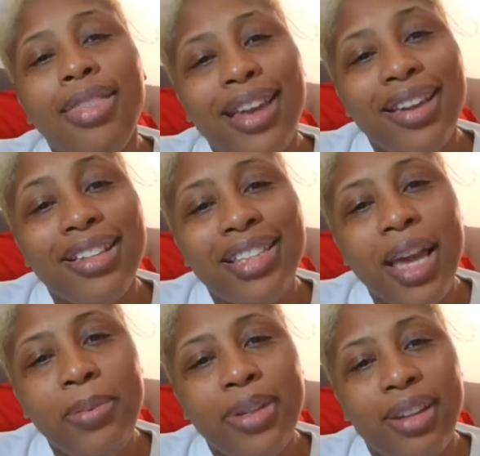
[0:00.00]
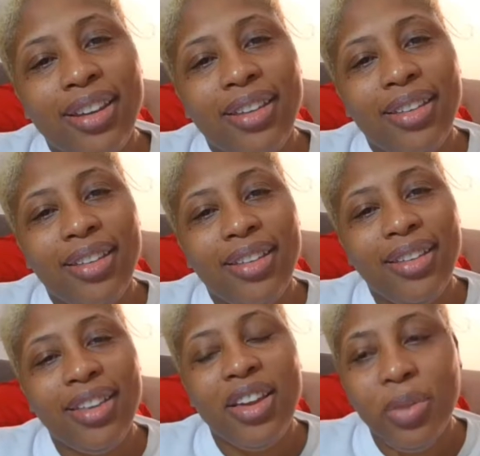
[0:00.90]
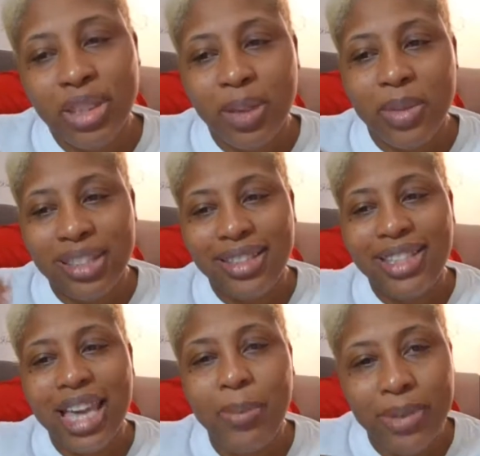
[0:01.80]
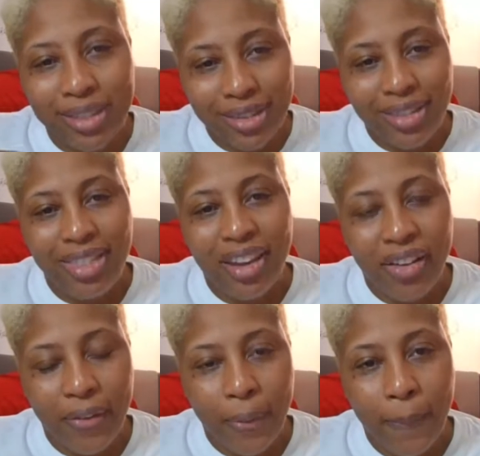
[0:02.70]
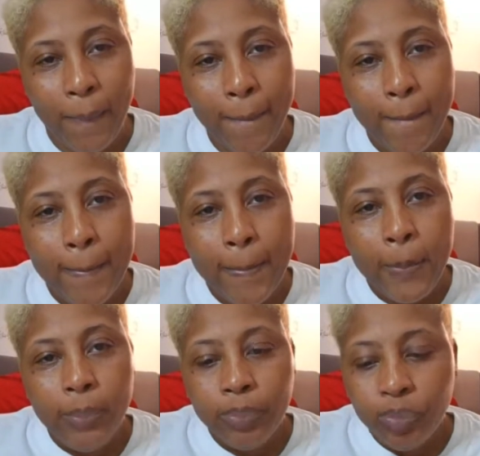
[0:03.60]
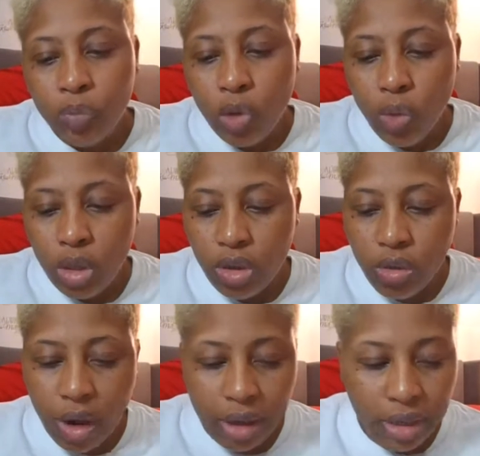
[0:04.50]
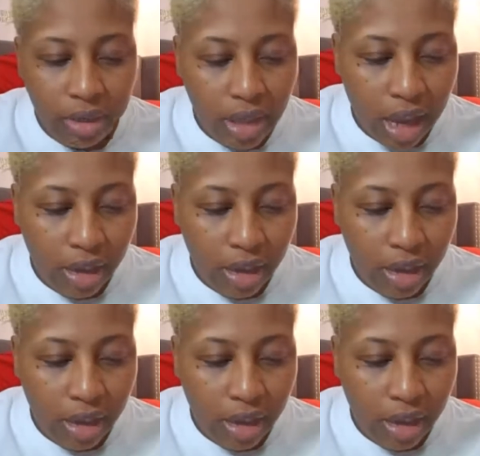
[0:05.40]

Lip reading: And they accepted it. It was some acceptance there. When you are in